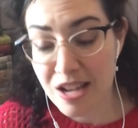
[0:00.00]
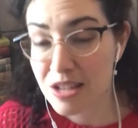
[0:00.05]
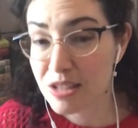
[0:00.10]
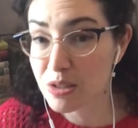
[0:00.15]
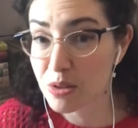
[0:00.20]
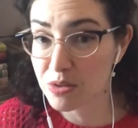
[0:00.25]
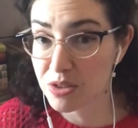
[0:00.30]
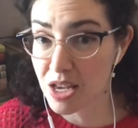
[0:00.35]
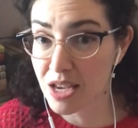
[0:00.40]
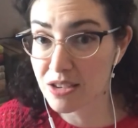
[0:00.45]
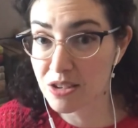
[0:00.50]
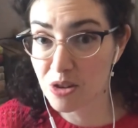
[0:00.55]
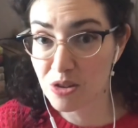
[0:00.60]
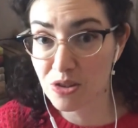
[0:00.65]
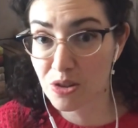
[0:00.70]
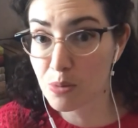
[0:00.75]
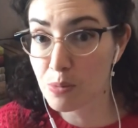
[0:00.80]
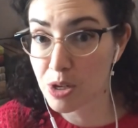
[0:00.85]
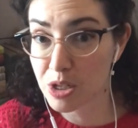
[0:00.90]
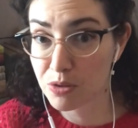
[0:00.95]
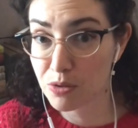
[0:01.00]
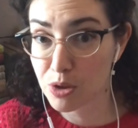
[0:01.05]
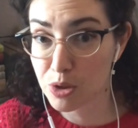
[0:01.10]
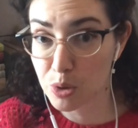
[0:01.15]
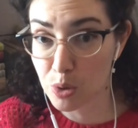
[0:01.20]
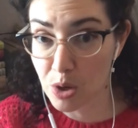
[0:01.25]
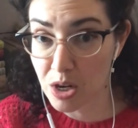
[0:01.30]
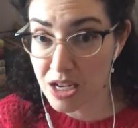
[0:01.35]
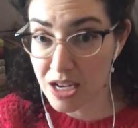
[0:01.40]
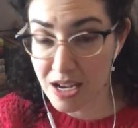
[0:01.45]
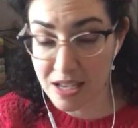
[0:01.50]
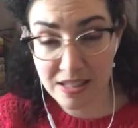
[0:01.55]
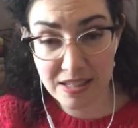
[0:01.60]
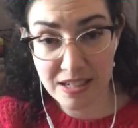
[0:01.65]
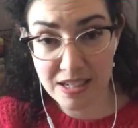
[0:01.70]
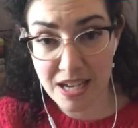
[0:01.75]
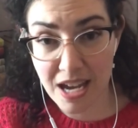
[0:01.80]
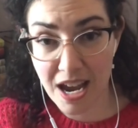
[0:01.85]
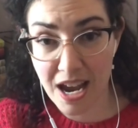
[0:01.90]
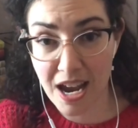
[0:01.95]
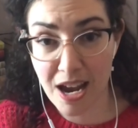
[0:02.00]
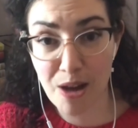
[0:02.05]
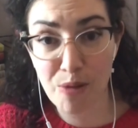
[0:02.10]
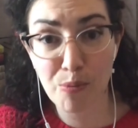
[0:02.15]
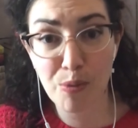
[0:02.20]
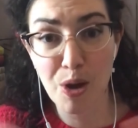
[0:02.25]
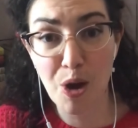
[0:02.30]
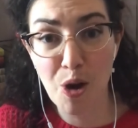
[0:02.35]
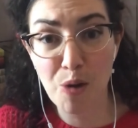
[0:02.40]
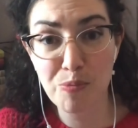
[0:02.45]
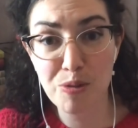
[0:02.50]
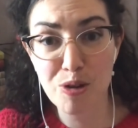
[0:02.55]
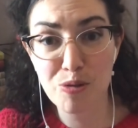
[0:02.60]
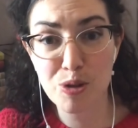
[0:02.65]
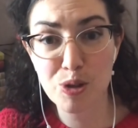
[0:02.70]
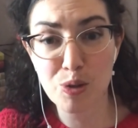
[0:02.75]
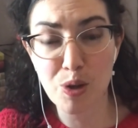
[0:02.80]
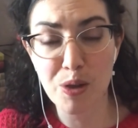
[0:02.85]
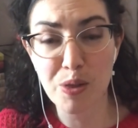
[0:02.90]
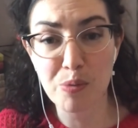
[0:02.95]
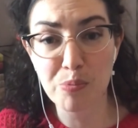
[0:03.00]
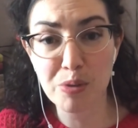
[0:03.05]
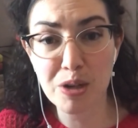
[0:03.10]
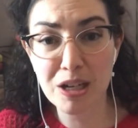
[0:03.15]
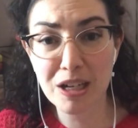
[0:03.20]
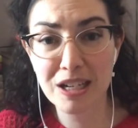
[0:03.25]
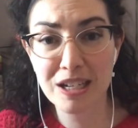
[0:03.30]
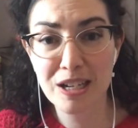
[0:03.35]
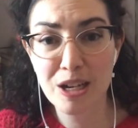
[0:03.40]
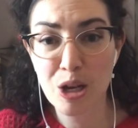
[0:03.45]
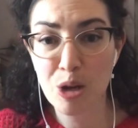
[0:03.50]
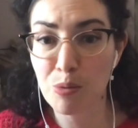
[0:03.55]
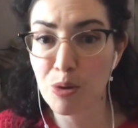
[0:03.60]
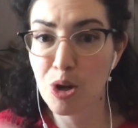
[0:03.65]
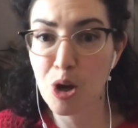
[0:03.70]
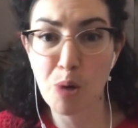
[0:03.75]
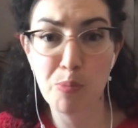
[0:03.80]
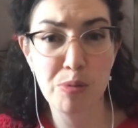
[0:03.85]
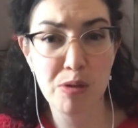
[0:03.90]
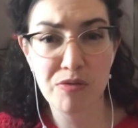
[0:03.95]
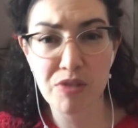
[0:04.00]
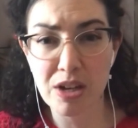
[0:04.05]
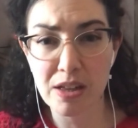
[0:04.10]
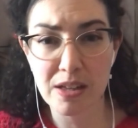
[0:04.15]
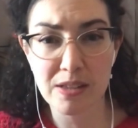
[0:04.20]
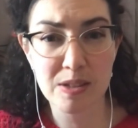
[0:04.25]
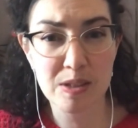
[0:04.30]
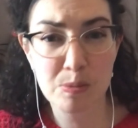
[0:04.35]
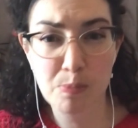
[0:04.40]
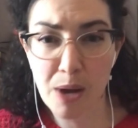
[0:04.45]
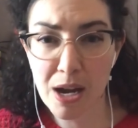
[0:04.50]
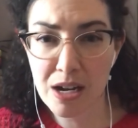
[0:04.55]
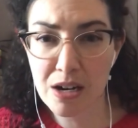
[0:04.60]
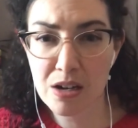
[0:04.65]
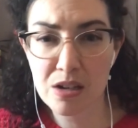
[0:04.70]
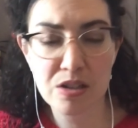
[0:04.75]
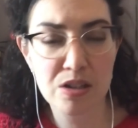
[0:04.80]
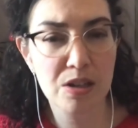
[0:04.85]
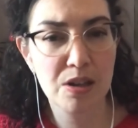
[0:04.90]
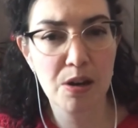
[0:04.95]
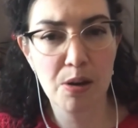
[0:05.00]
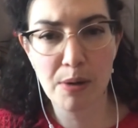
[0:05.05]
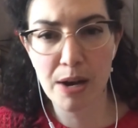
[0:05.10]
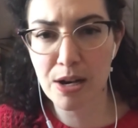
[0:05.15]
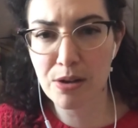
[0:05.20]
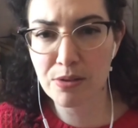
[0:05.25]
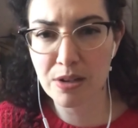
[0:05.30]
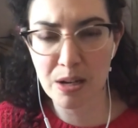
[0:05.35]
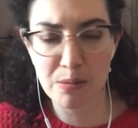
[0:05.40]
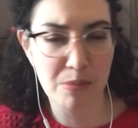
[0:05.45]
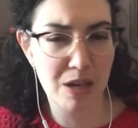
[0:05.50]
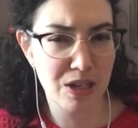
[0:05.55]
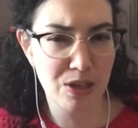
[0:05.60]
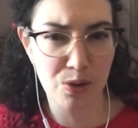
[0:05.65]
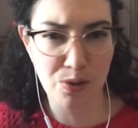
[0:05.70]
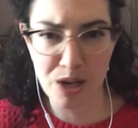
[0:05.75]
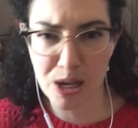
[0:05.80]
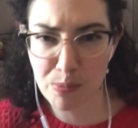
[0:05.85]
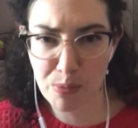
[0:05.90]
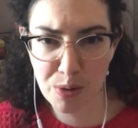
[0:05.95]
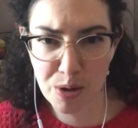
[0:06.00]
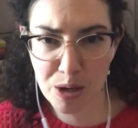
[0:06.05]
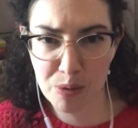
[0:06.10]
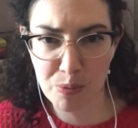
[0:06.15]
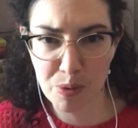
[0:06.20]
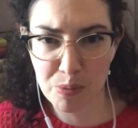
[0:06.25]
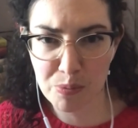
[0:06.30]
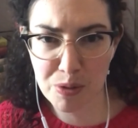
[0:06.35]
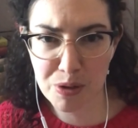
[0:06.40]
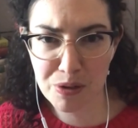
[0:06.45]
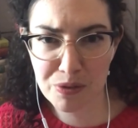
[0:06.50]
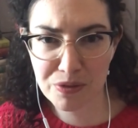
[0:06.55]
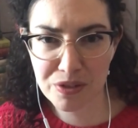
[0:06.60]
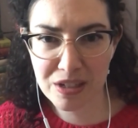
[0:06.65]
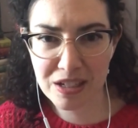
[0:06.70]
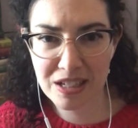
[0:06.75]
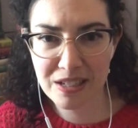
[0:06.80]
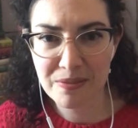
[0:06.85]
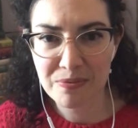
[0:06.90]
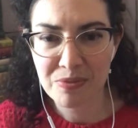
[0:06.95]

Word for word: So thank you so much for joining us today. We hope you enjoy the book. We hope you feel inspired to go out and make your neighborhood more beautiful